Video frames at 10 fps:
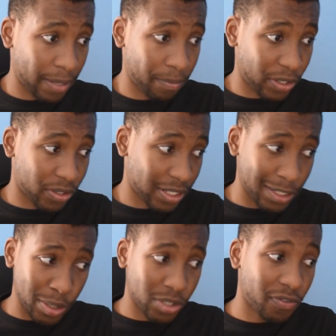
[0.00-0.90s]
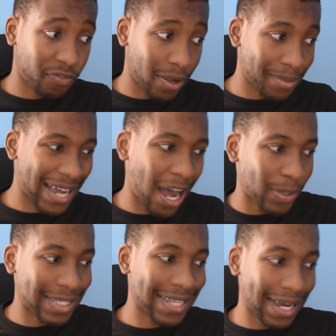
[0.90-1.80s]
because until it's confirmed how
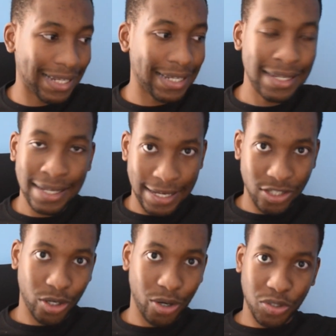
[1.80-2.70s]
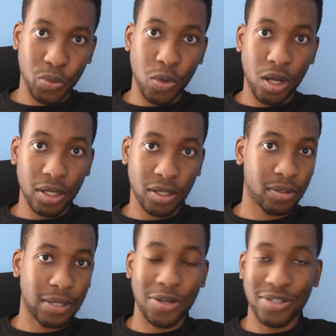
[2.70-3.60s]
exactly it's going to work,
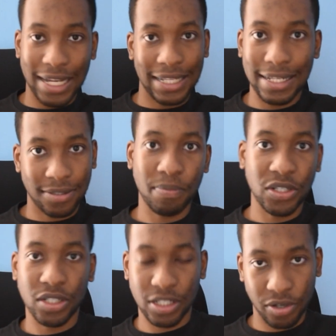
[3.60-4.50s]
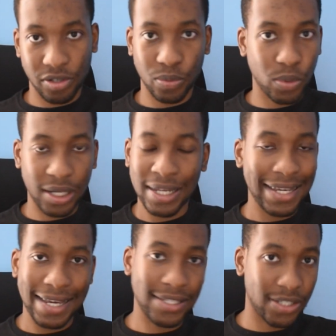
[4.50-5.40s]
how exactly that submission is going to work,
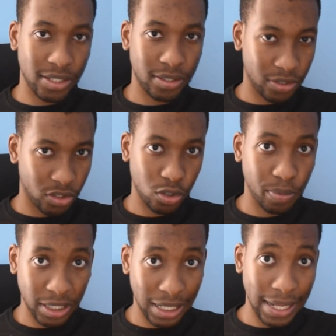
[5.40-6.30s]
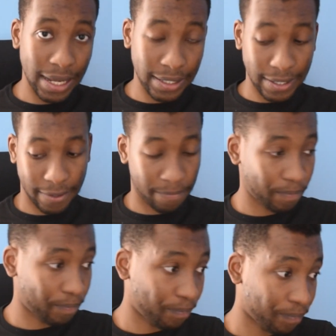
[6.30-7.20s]
isn't super clear yet.
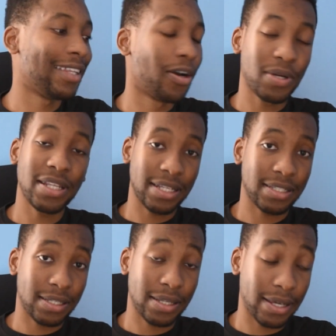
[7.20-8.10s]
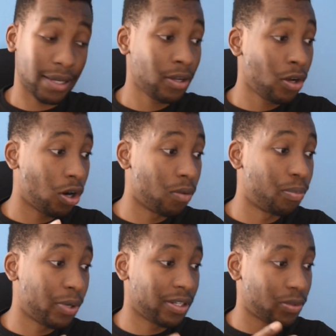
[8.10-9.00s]
The only thing it says here on
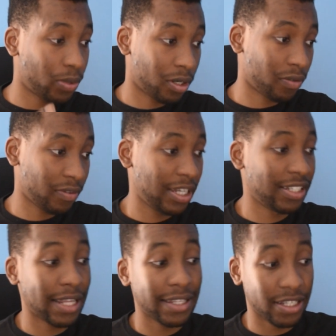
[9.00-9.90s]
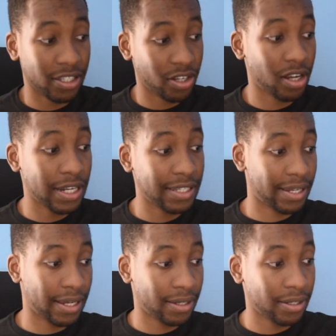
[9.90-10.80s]
point 12 is that the externally
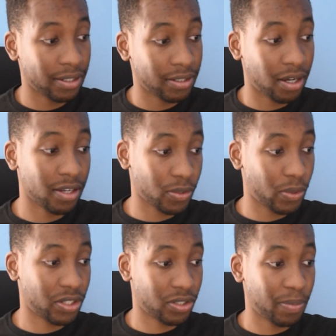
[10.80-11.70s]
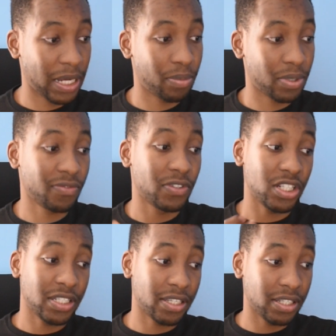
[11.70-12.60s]
set task question papers for
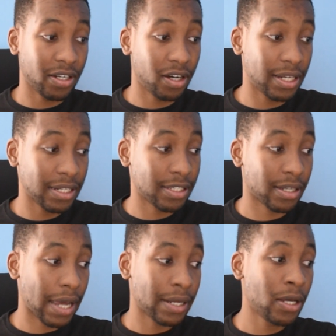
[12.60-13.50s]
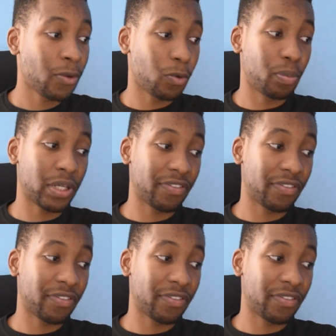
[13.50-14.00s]
GCSE Art and Design will be